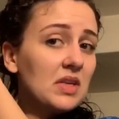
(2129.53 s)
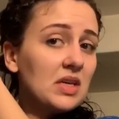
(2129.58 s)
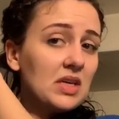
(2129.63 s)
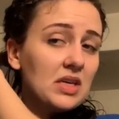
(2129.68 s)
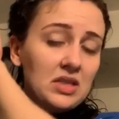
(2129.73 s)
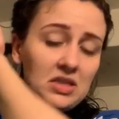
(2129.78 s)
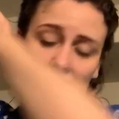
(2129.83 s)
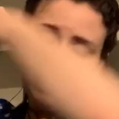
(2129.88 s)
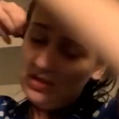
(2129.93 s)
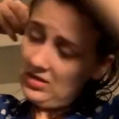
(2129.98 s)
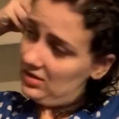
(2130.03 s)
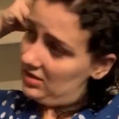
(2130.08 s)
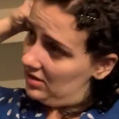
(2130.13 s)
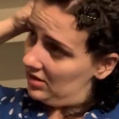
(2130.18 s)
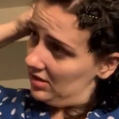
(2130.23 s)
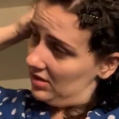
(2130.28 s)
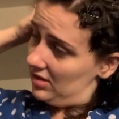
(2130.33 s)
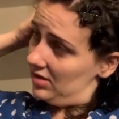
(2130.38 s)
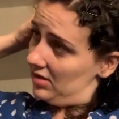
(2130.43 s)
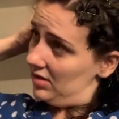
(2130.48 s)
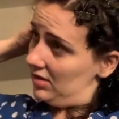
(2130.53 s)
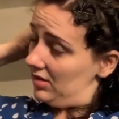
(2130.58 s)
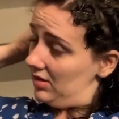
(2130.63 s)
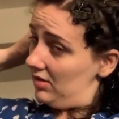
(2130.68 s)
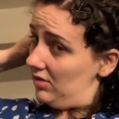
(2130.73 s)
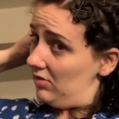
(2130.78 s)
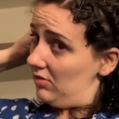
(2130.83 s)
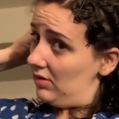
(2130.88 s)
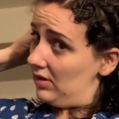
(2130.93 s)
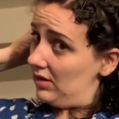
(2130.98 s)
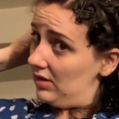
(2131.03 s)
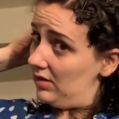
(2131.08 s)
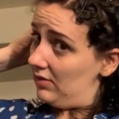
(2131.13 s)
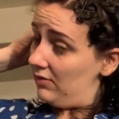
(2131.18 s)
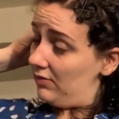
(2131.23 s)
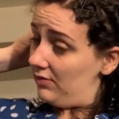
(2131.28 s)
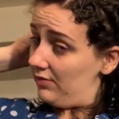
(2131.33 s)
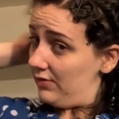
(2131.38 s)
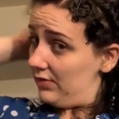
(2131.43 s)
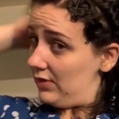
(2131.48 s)
I just got a new
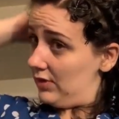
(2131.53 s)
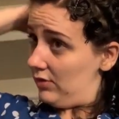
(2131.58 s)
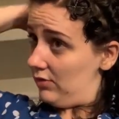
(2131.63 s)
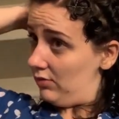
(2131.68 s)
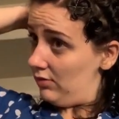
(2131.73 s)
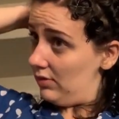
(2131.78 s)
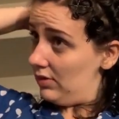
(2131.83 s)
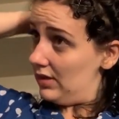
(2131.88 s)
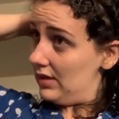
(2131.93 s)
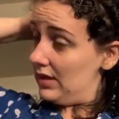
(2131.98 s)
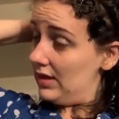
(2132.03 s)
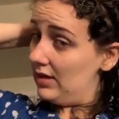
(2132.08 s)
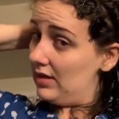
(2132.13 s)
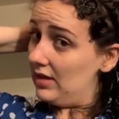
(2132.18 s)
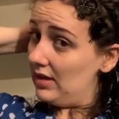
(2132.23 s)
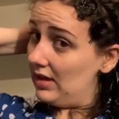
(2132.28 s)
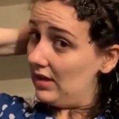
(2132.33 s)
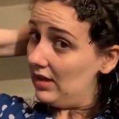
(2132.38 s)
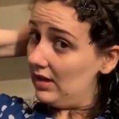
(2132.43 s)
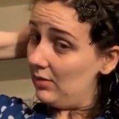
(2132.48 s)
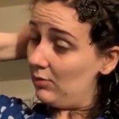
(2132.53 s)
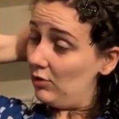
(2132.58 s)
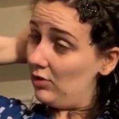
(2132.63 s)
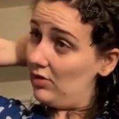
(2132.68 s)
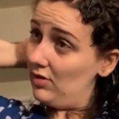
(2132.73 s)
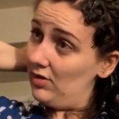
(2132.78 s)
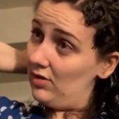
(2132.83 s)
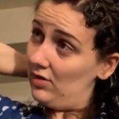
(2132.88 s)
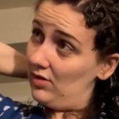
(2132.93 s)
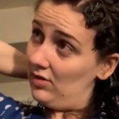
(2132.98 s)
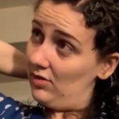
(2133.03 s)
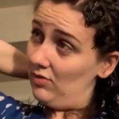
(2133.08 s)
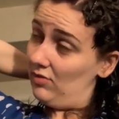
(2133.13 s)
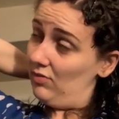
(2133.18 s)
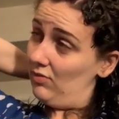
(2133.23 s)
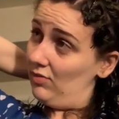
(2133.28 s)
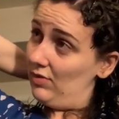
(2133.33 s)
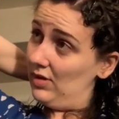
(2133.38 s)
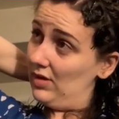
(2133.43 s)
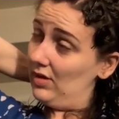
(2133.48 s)
phone and the camera on it is
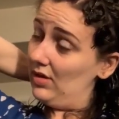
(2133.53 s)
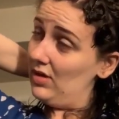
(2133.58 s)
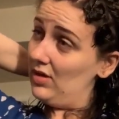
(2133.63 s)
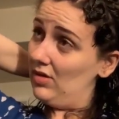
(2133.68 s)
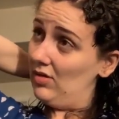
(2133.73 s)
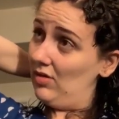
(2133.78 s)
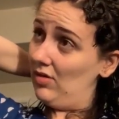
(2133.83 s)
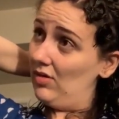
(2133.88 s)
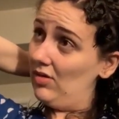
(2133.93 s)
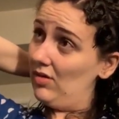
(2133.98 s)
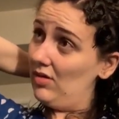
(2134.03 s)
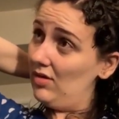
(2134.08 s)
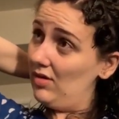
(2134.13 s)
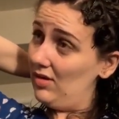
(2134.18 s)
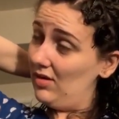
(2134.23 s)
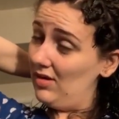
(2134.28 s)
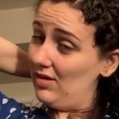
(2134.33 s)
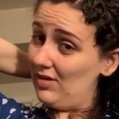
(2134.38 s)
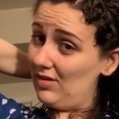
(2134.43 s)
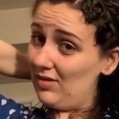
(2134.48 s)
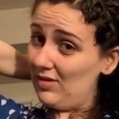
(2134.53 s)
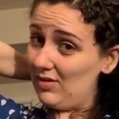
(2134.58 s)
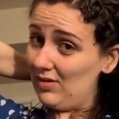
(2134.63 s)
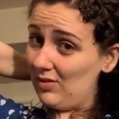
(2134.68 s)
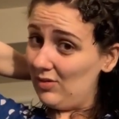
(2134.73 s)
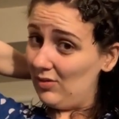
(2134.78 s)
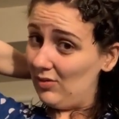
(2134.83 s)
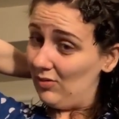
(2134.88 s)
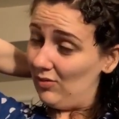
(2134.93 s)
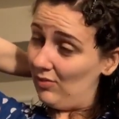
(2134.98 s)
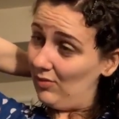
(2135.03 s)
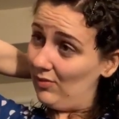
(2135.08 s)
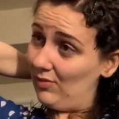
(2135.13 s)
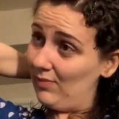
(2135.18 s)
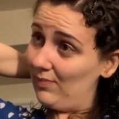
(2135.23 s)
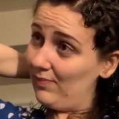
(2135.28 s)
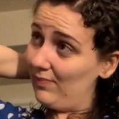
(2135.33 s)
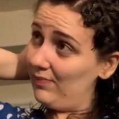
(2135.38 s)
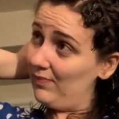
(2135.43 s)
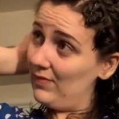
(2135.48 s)
really good, so
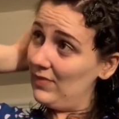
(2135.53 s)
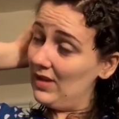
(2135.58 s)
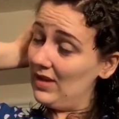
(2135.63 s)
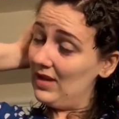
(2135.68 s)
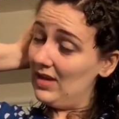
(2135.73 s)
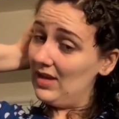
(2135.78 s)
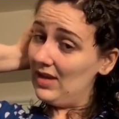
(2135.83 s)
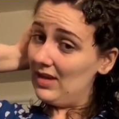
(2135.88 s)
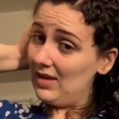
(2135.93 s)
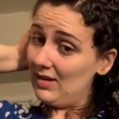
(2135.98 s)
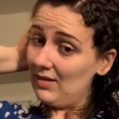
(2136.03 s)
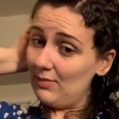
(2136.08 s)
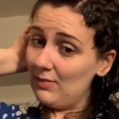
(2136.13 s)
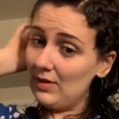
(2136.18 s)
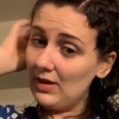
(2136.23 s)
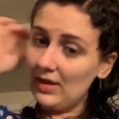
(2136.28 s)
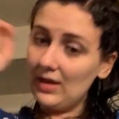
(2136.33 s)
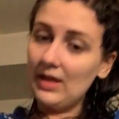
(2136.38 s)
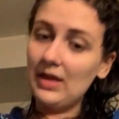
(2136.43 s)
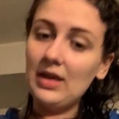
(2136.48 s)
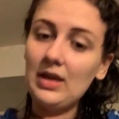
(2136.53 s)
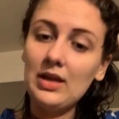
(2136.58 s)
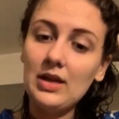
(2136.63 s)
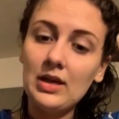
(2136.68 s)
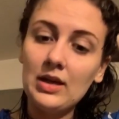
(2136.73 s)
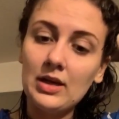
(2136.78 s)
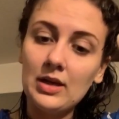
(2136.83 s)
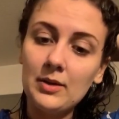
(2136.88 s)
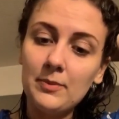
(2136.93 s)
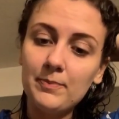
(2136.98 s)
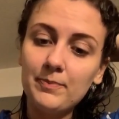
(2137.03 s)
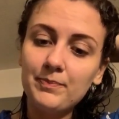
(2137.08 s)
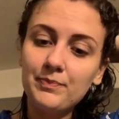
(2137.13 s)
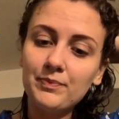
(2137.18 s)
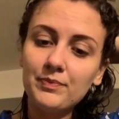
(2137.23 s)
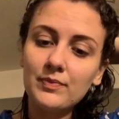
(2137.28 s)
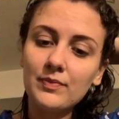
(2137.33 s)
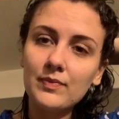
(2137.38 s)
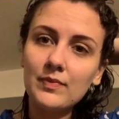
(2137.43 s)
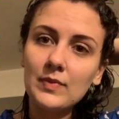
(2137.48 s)
I'm not hating it.
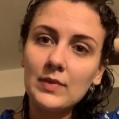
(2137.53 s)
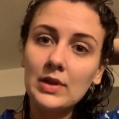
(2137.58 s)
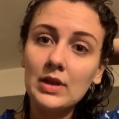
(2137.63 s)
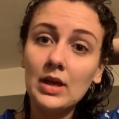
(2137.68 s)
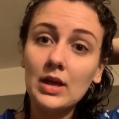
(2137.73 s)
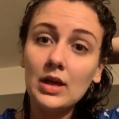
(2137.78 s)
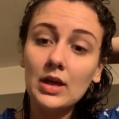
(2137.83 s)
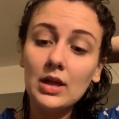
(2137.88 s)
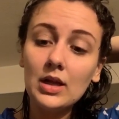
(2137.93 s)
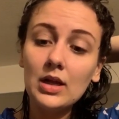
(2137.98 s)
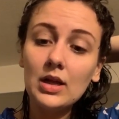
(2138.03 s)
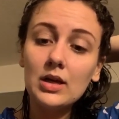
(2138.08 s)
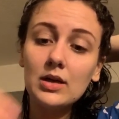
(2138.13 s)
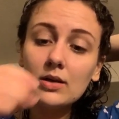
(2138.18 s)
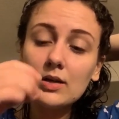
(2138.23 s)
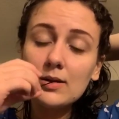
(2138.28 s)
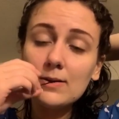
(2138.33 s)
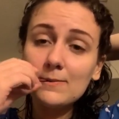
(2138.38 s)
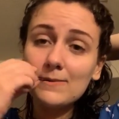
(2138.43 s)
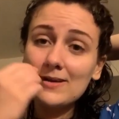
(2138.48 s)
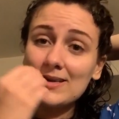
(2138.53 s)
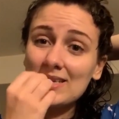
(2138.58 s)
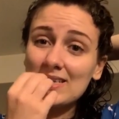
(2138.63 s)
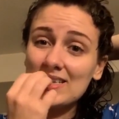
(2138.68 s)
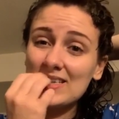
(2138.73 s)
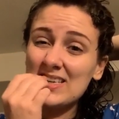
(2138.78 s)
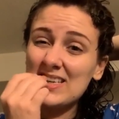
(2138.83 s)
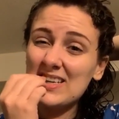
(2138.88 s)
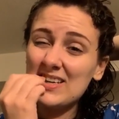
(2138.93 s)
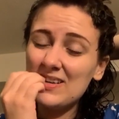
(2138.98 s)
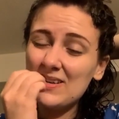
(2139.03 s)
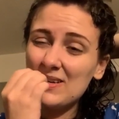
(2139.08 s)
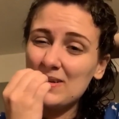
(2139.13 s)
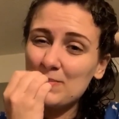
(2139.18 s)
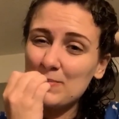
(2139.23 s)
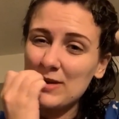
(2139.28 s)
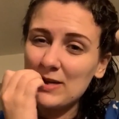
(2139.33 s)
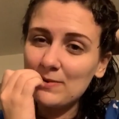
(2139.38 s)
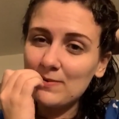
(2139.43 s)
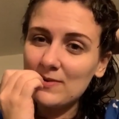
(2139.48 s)
If I continue to
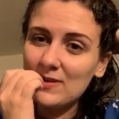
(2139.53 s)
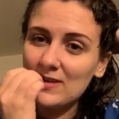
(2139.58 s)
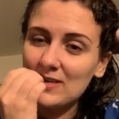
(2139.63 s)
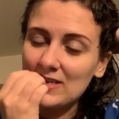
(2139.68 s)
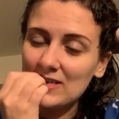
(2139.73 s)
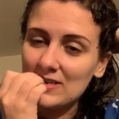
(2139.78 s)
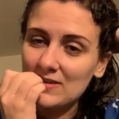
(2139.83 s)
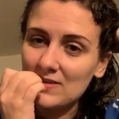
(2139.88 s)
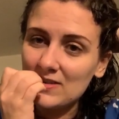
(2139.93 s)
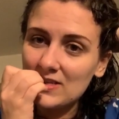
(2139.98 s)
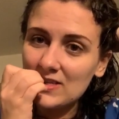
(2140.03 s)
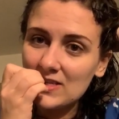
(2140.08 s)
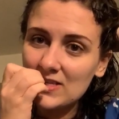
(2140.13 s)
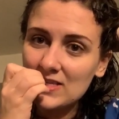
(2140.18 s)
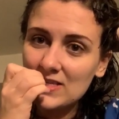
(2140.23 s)
make videos,